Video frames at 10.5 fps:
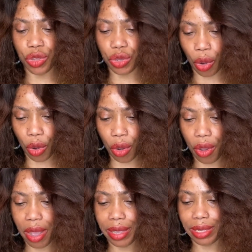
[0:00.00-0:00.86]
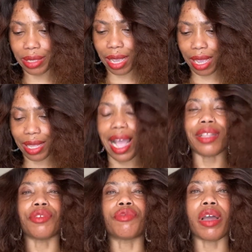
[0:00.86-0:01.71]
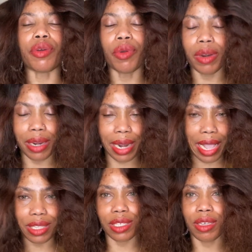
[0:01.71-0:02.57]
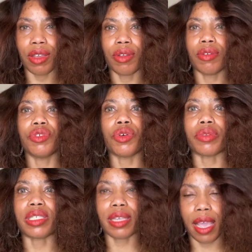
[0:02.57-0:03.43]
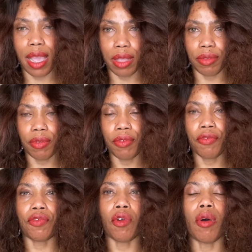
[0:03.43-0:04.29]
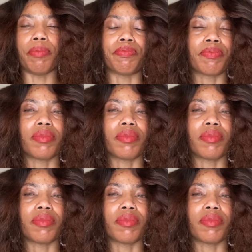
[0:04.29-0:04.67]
your skin and regulate your skin from